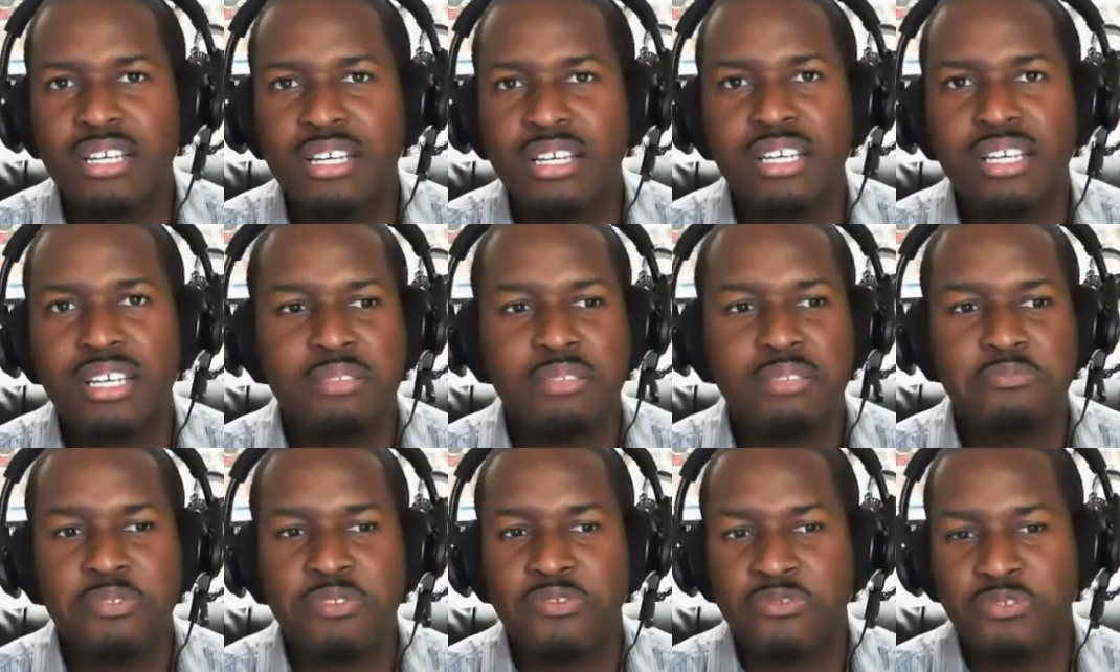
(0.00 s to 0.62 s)

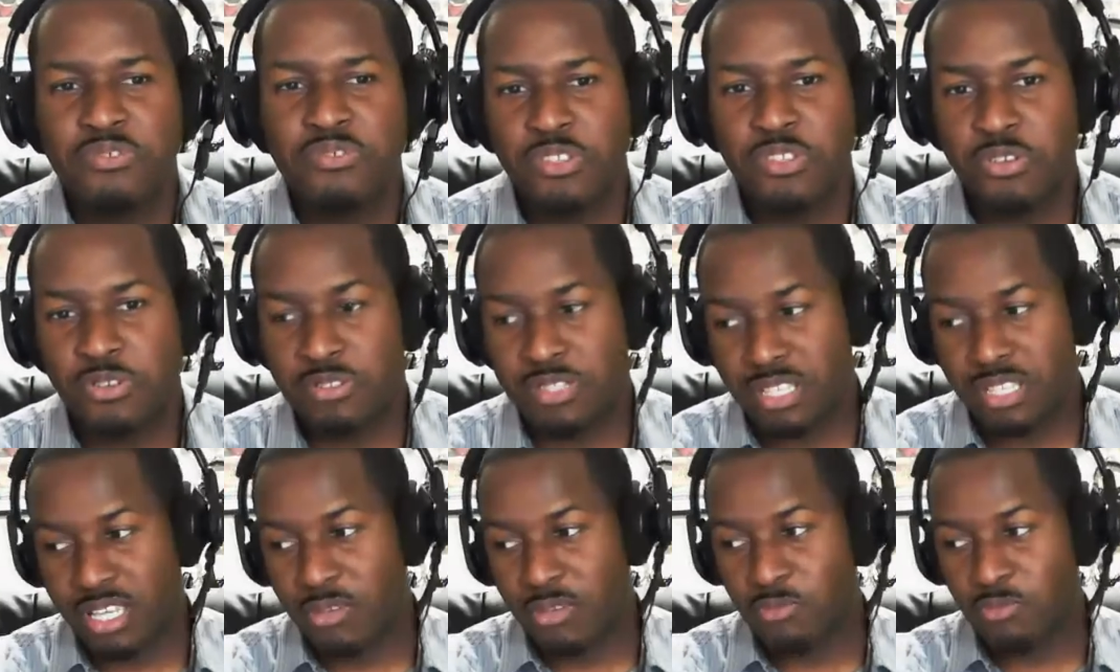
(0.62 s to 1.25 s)
And
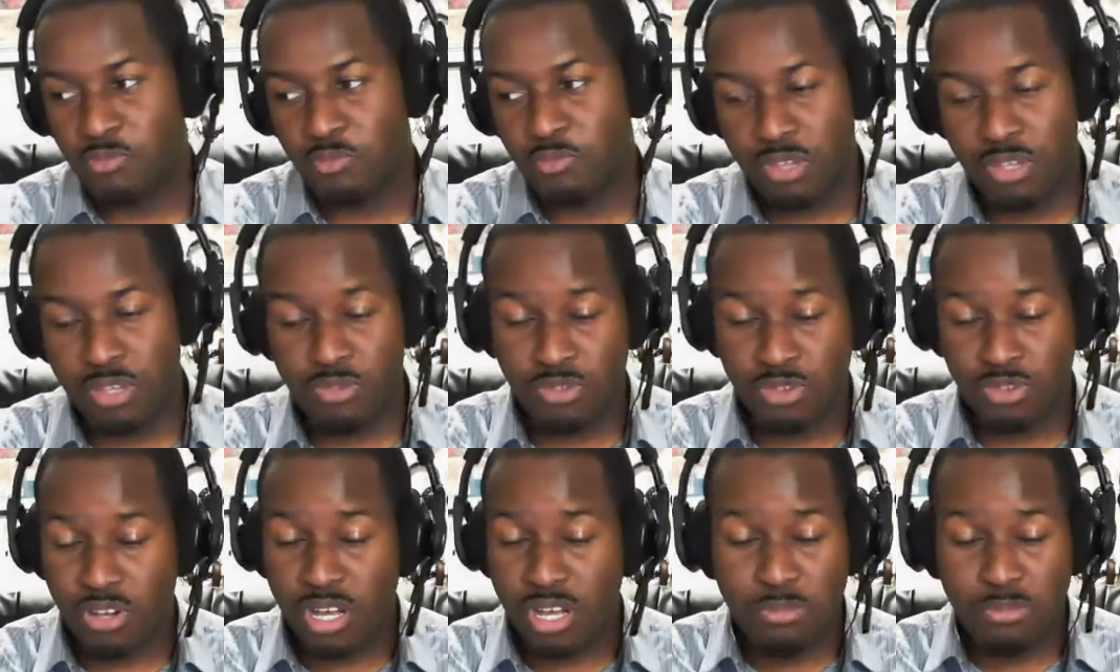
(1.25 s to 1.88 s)
and
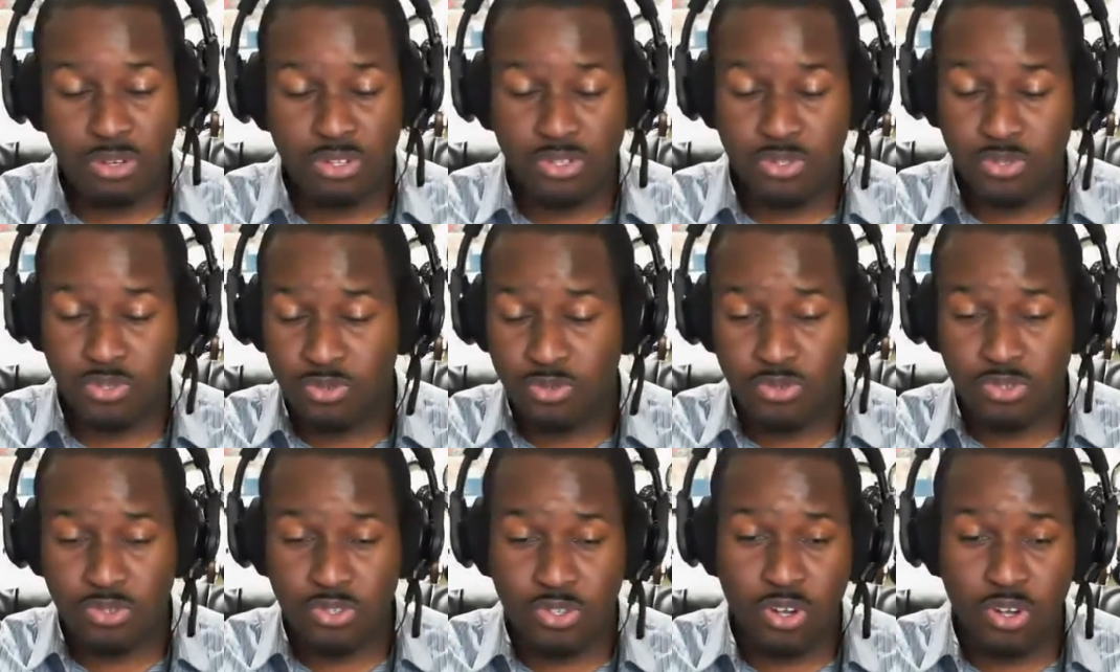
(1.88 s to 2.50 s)
we know how much
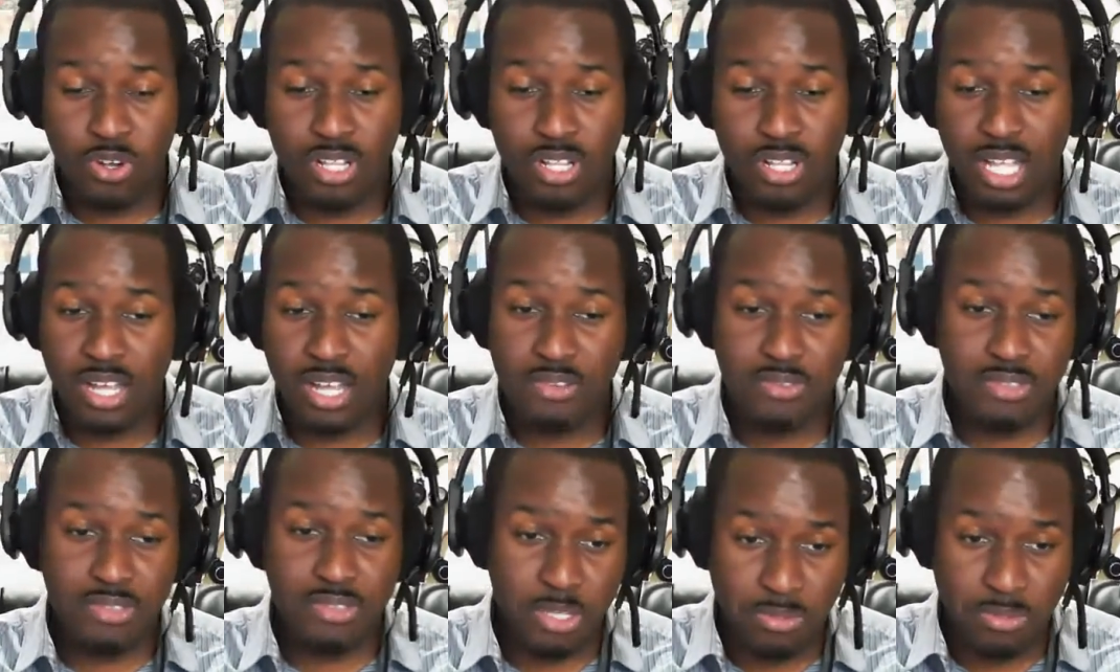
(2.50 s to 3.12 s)
Google stock
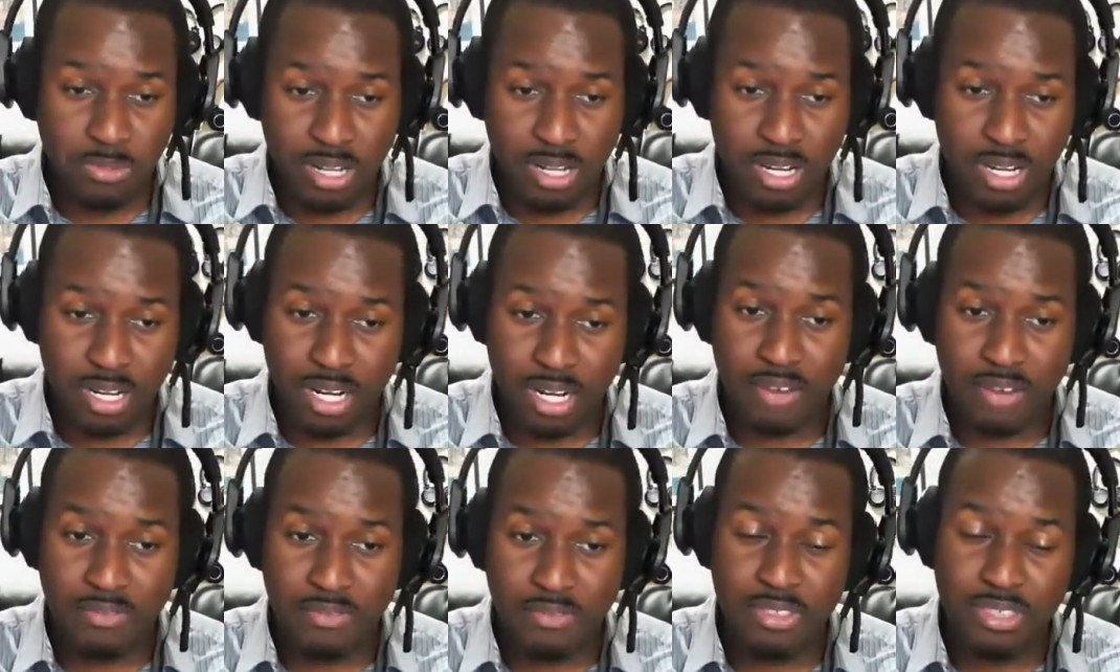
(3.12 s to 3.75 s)
now, they split it
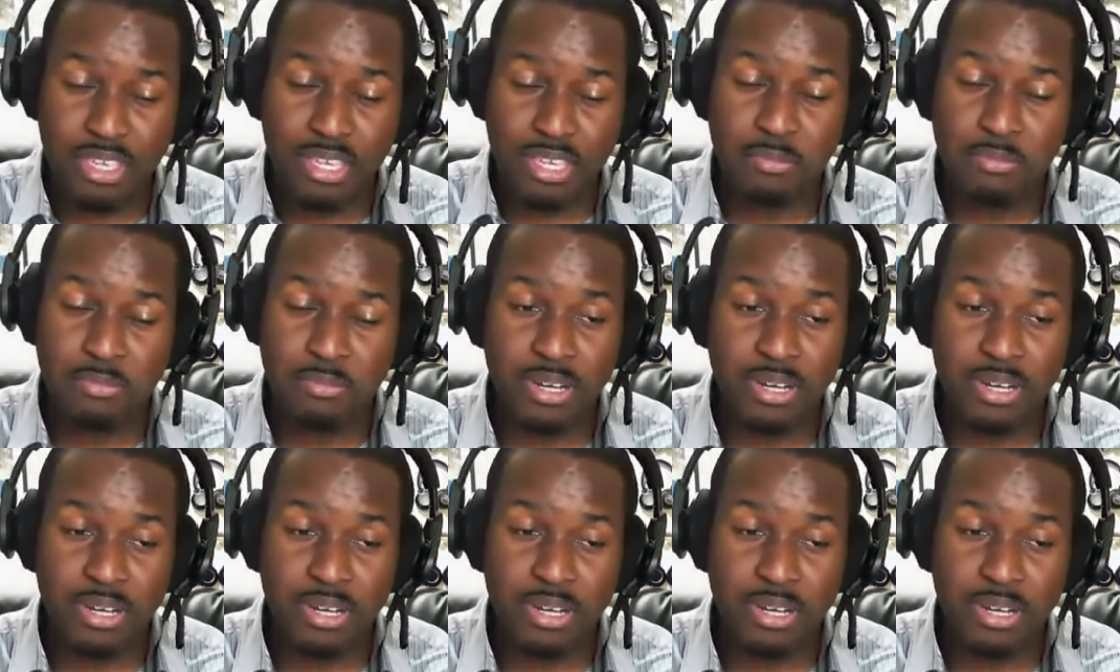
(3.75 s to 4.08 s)
and everything.